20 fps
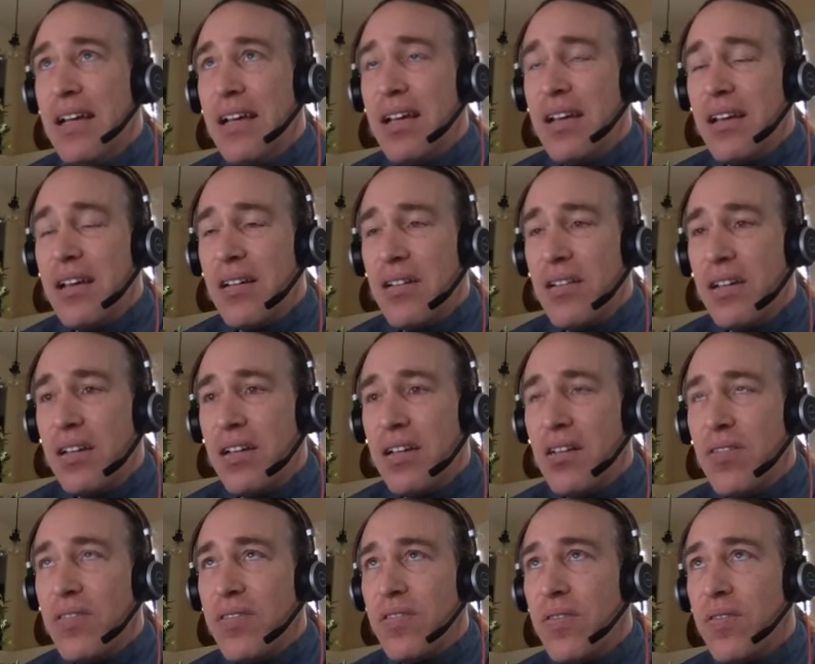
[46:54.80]
And I'll link it
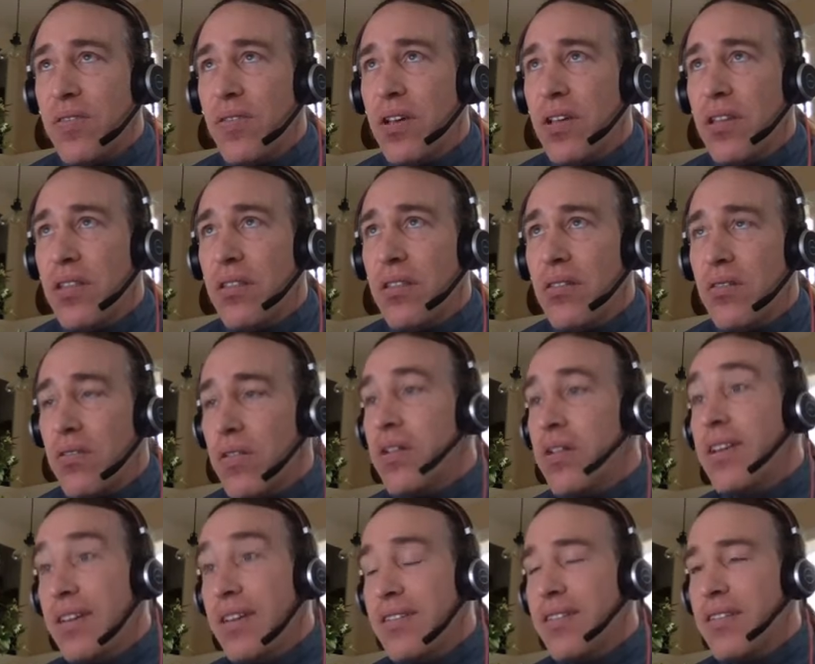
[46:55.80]
also or
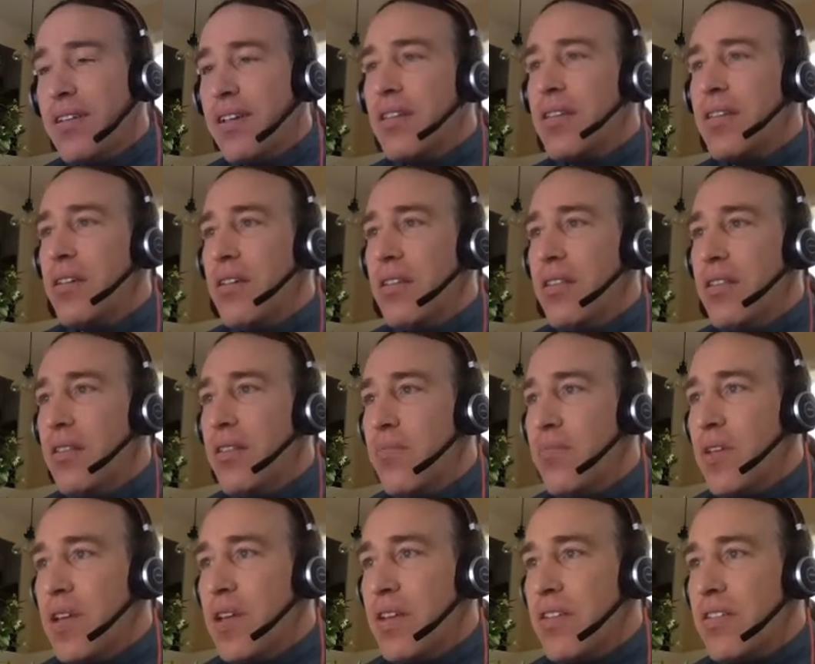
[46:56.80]
it is linked in the
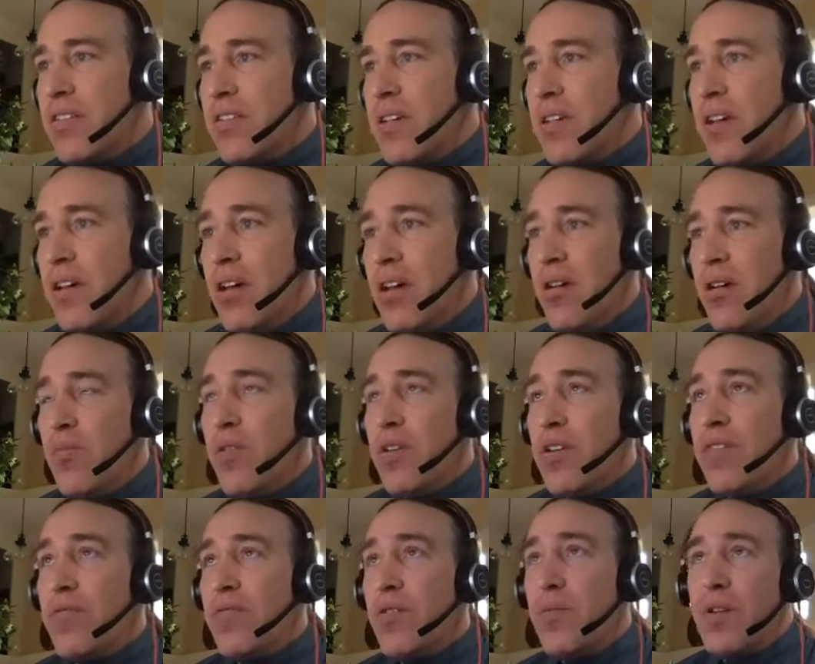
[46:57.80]
minutes. But
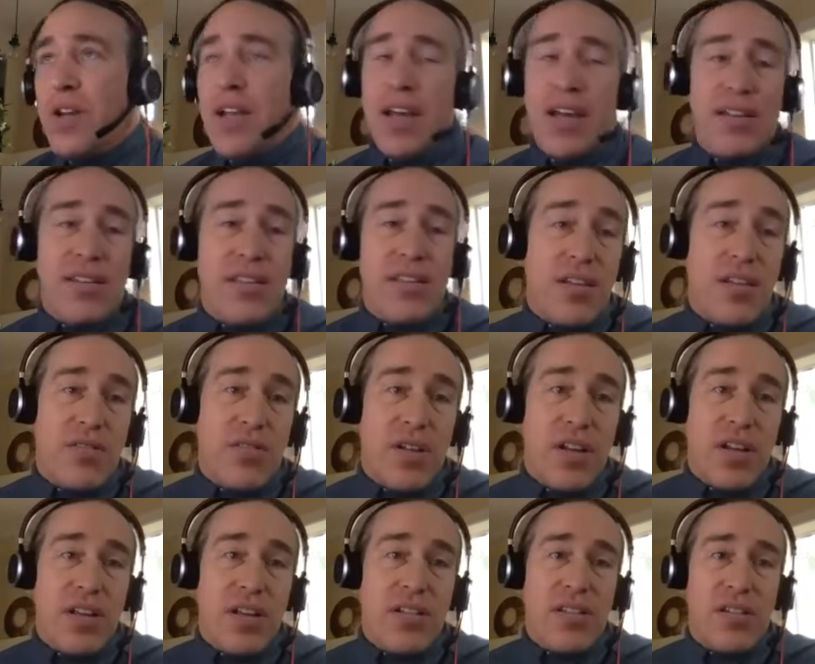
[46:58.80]
if anybody has thoughts or
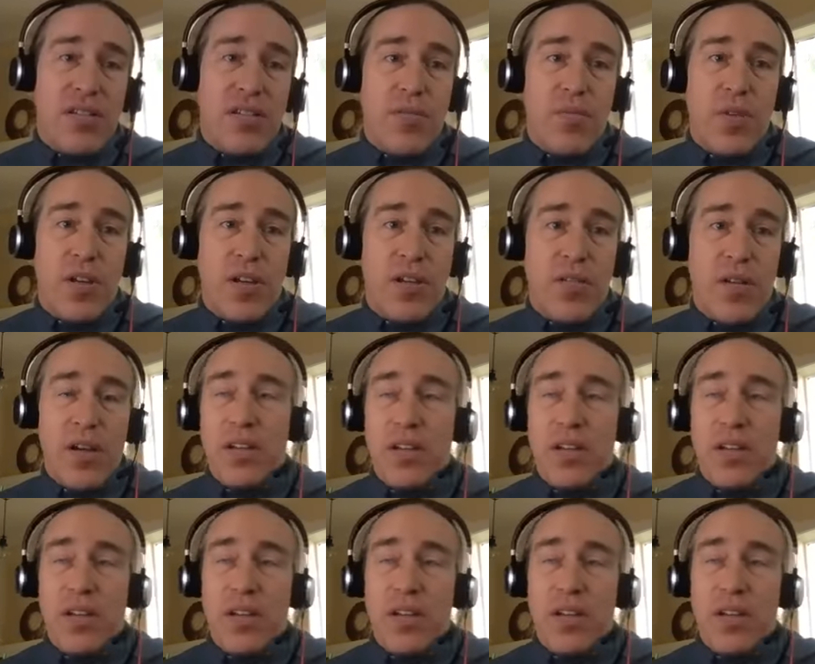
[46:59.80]
ideas there, it would be great